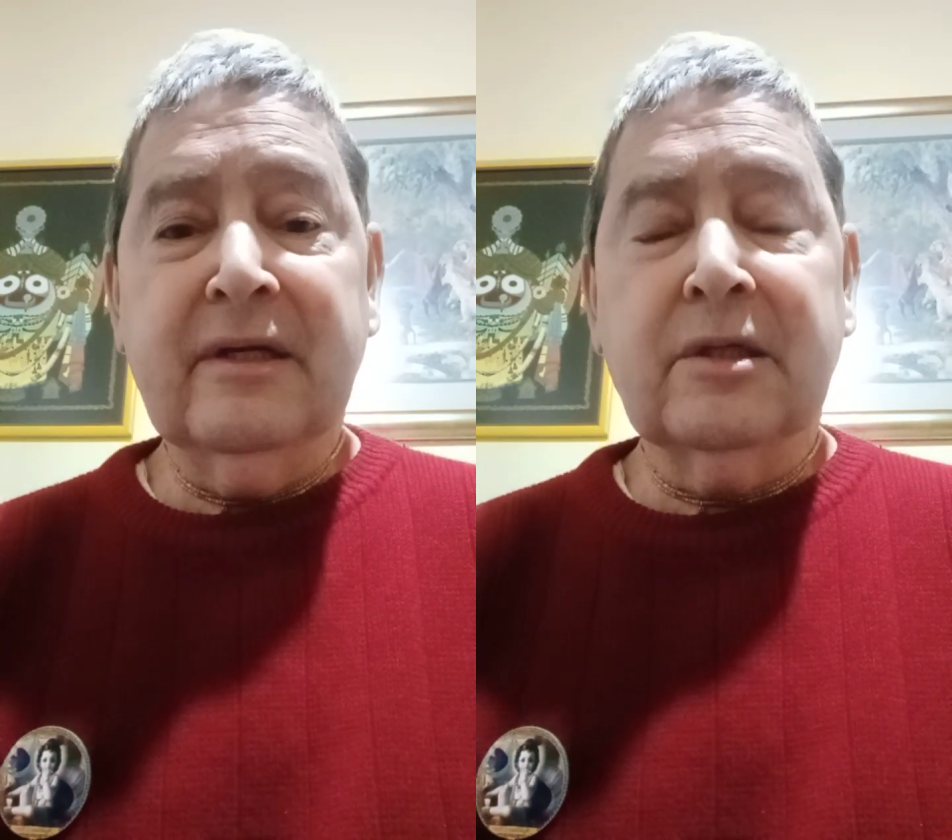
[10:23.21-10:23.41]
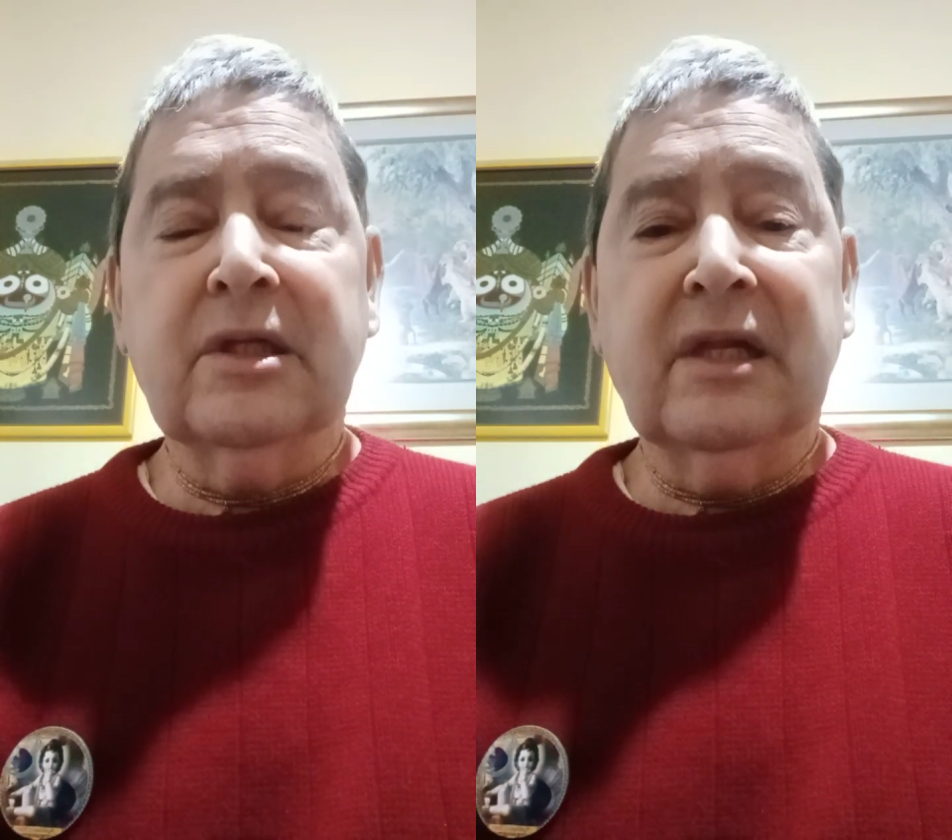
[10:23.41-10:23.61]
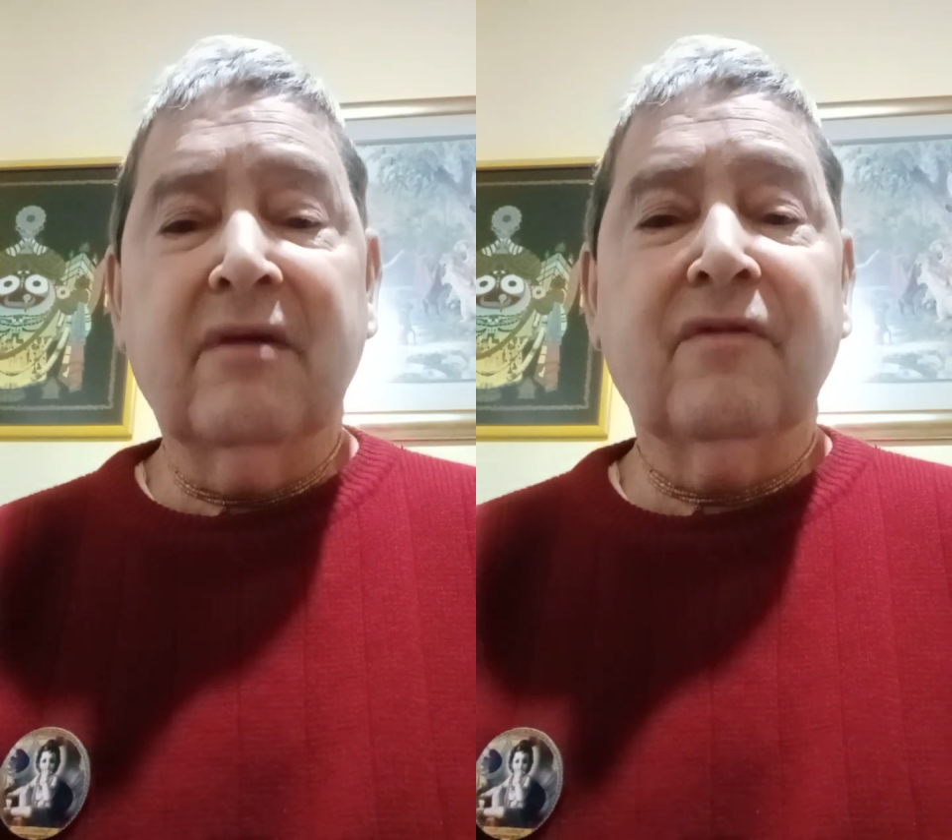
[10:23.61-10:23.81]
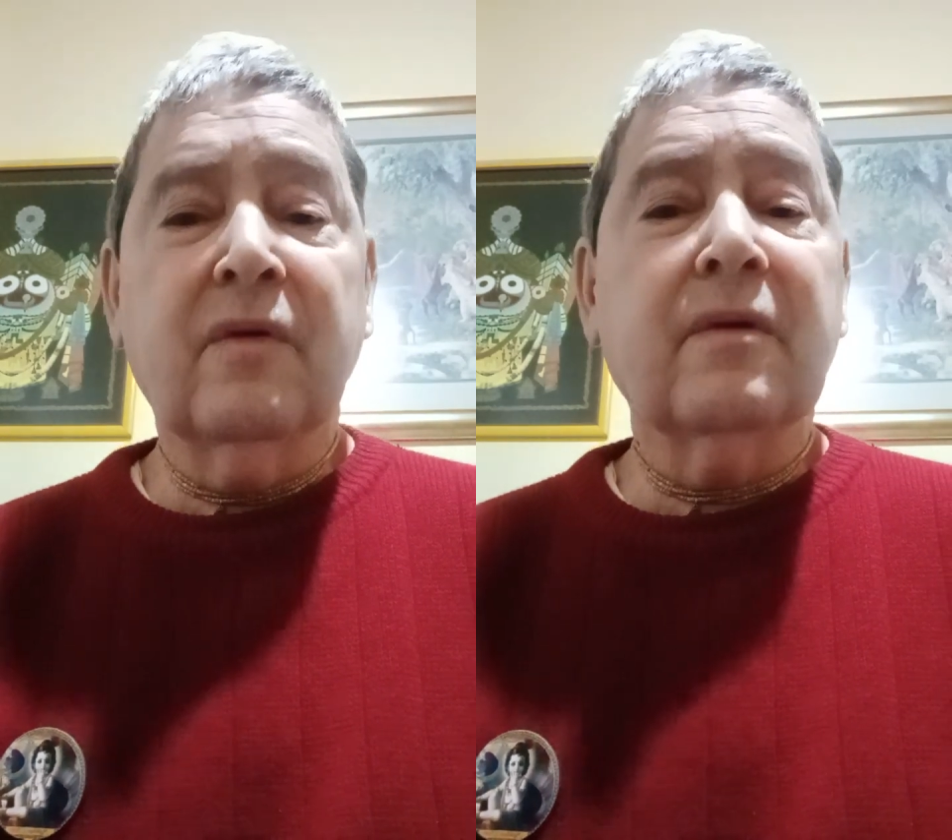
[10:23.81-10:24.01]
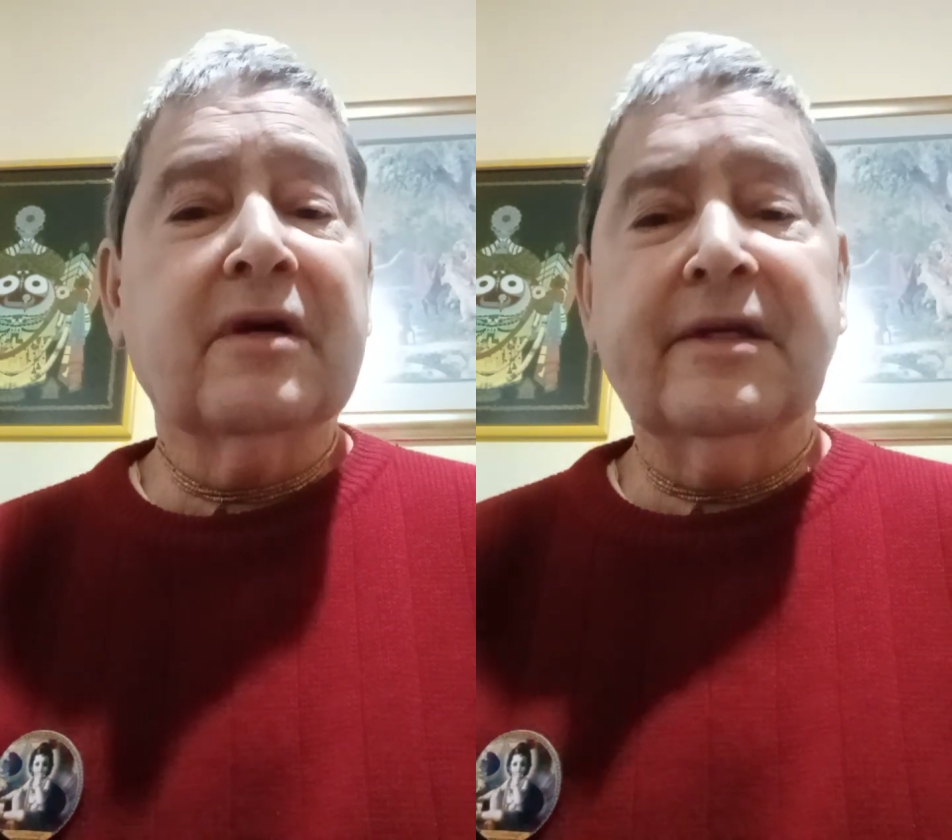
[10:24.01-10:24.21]
he'll love
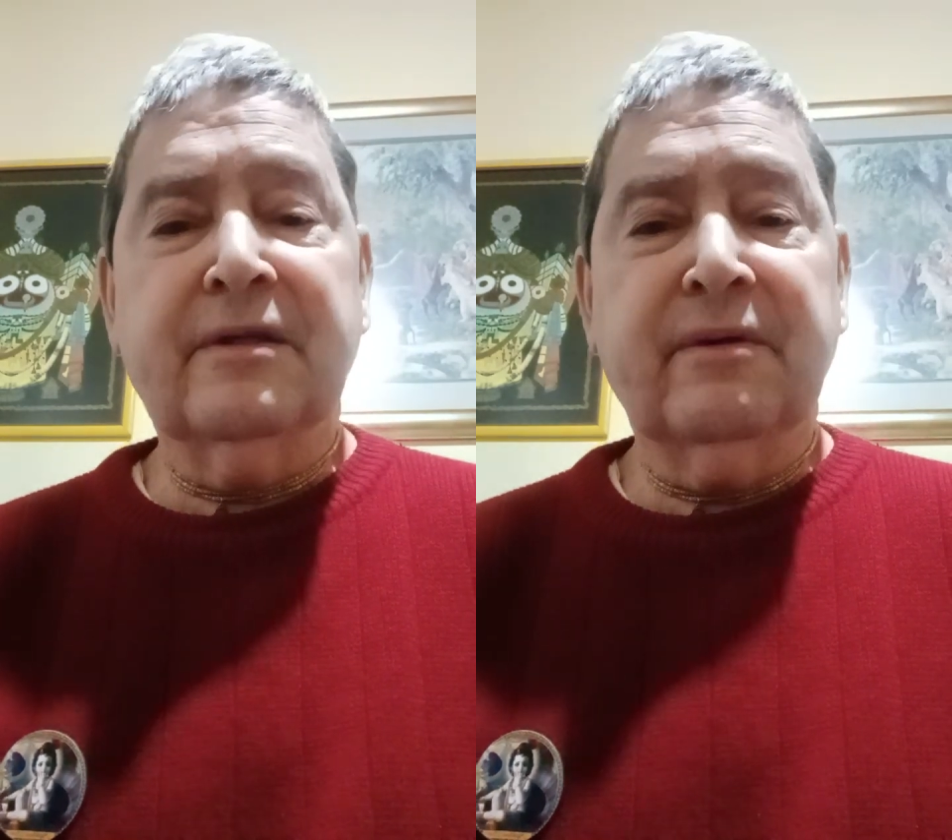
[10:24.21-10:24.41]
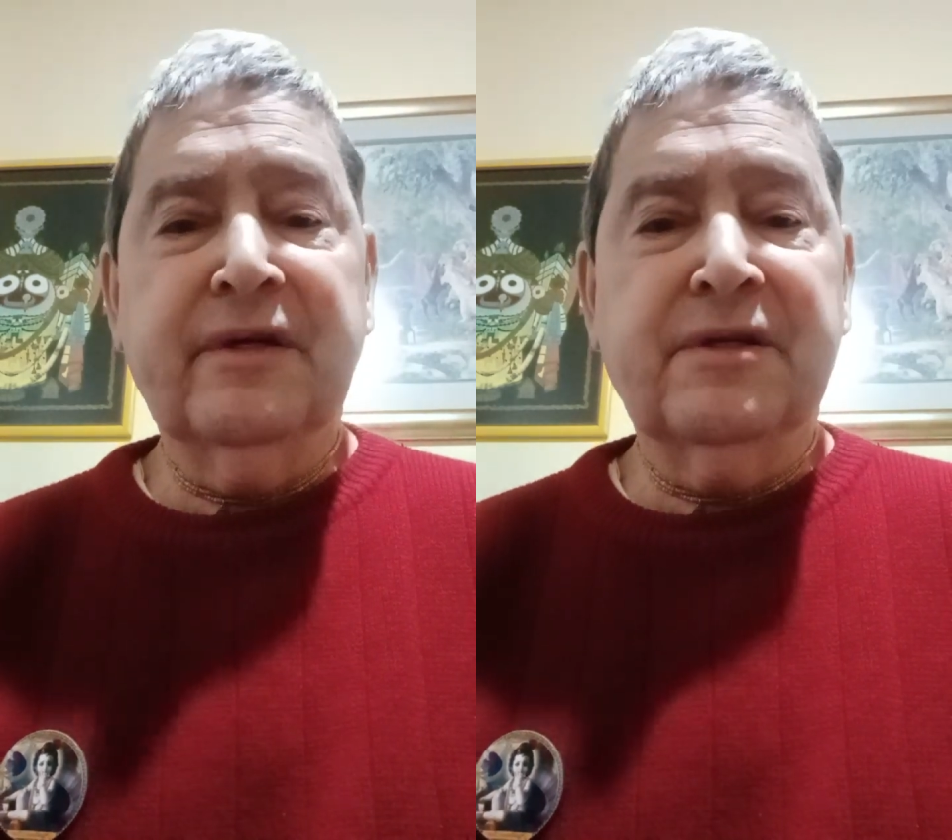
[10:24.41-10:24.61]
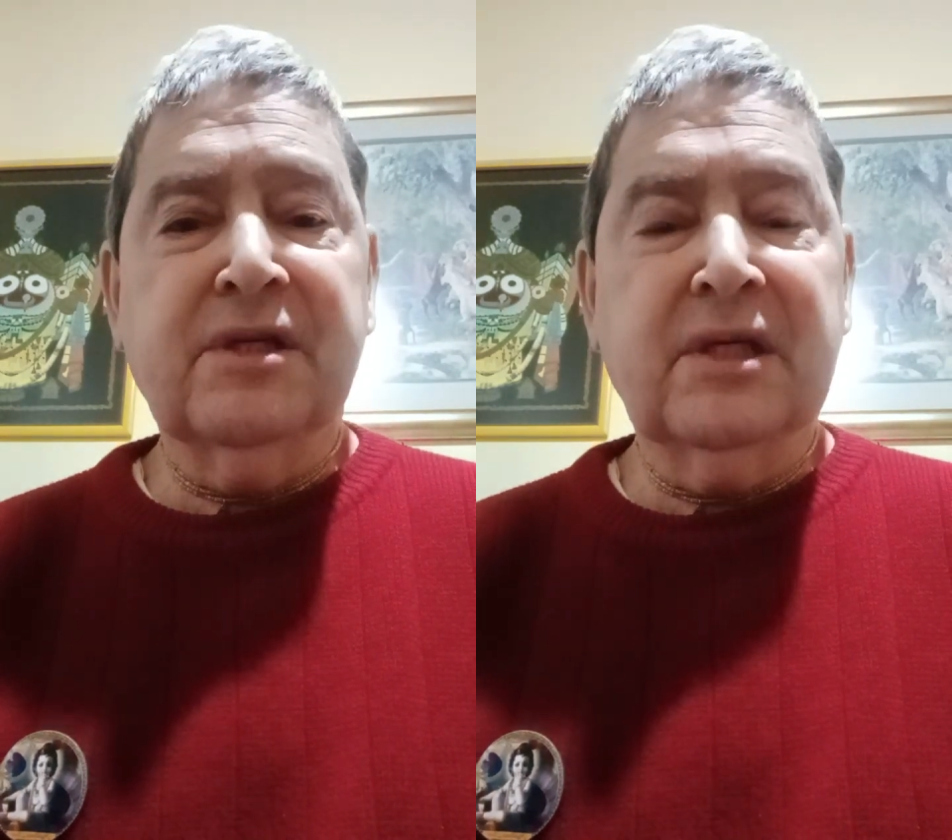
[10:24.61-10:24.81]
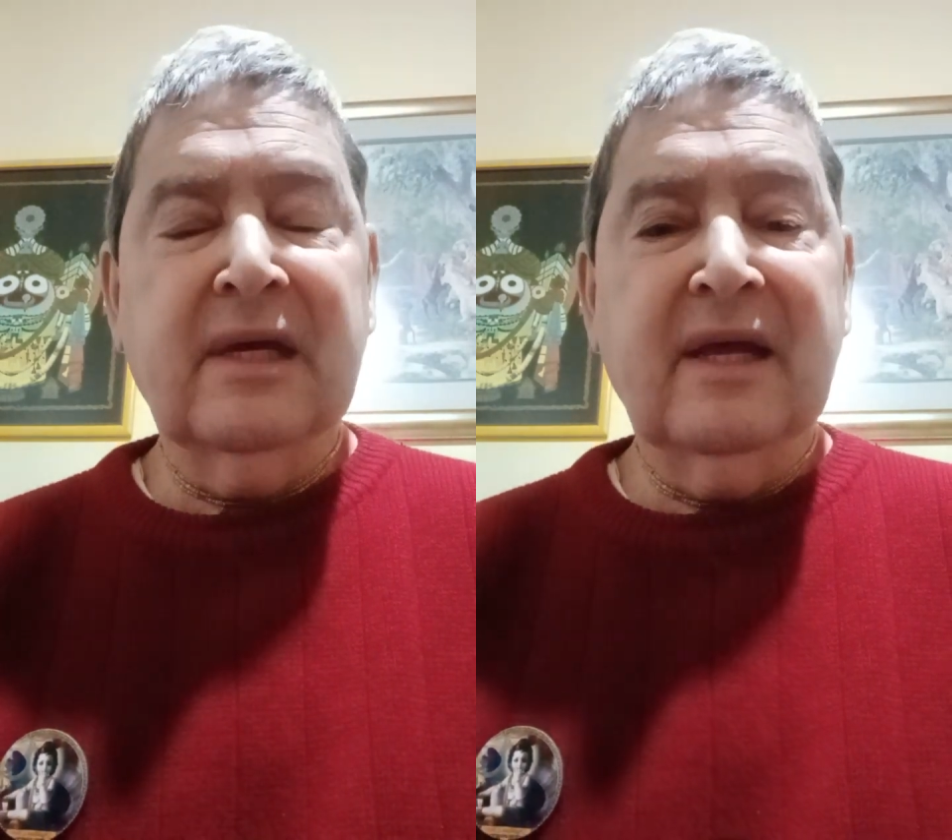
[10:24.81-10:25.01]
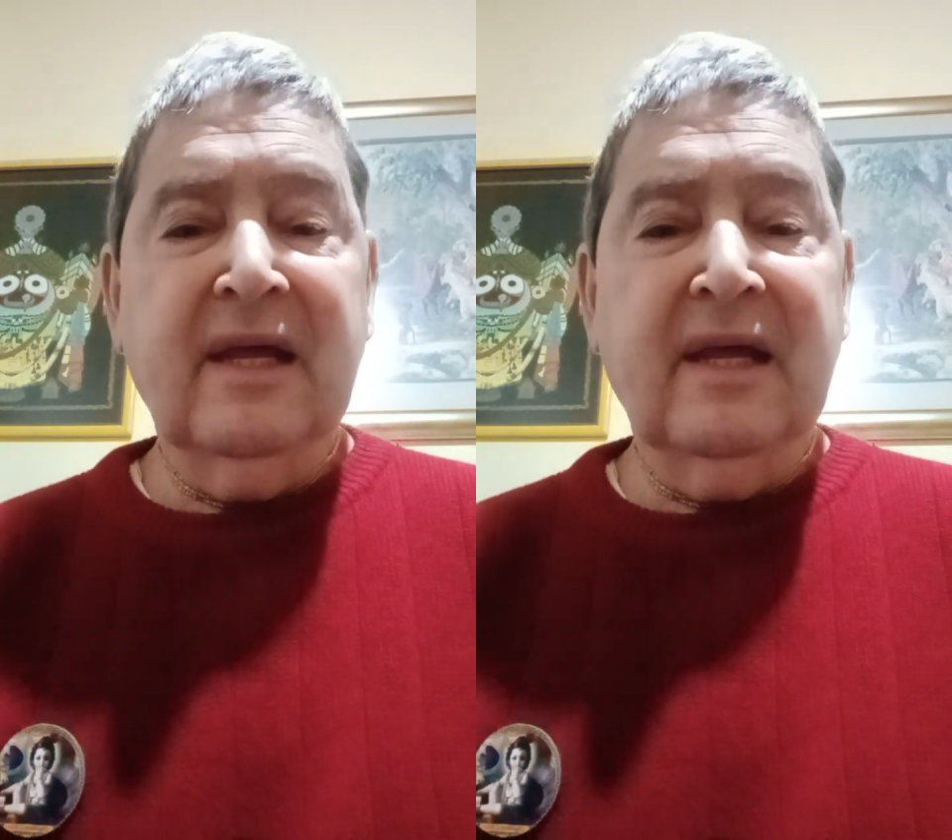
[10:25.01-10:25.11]
all God's creatures.